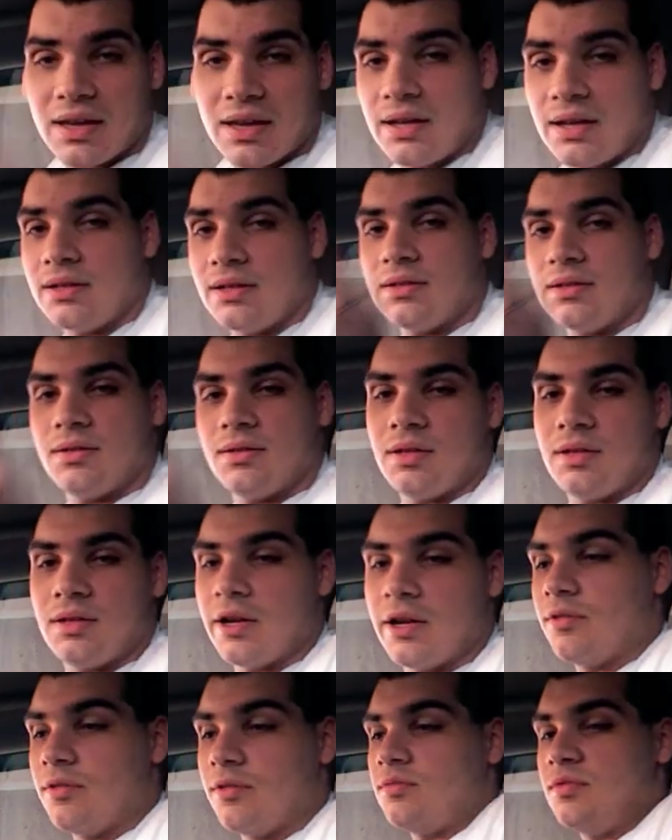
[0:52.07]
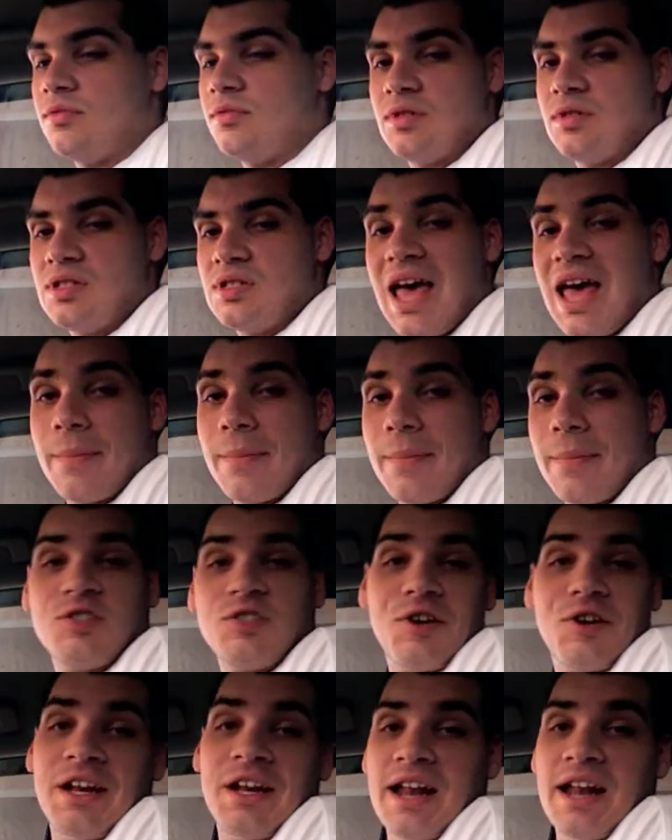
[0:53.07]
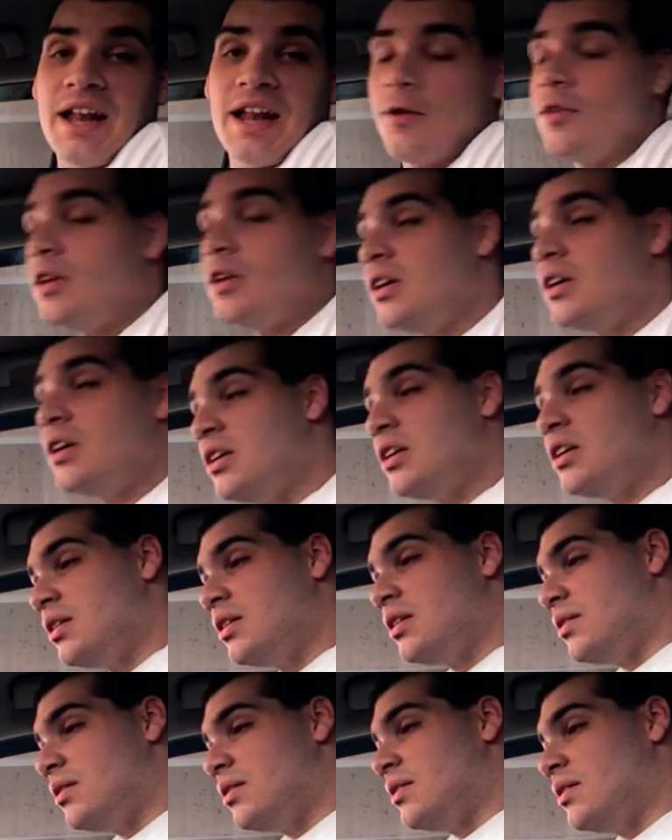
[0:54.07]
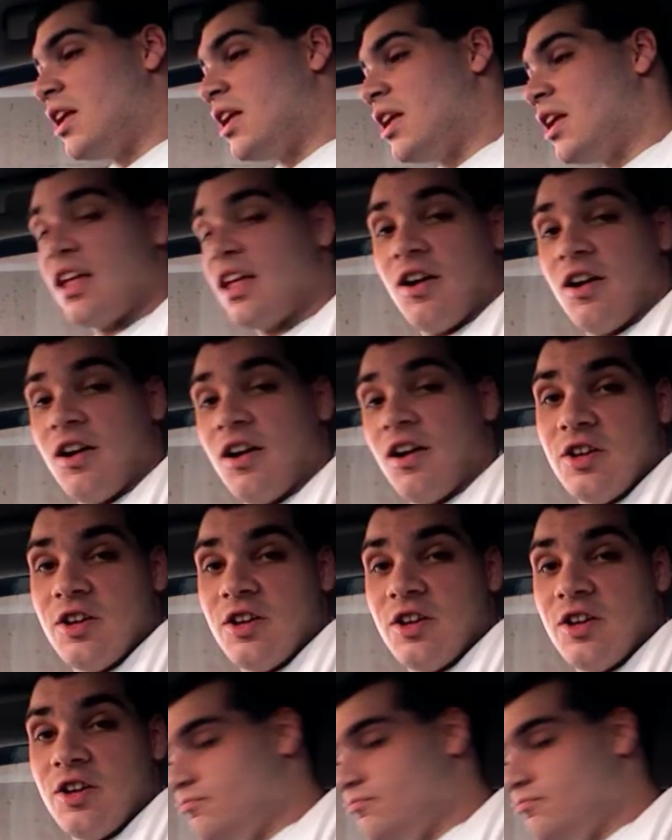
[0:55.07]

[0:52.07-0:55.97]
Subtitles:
in, just tap it, straighten it out. Not that hard to do.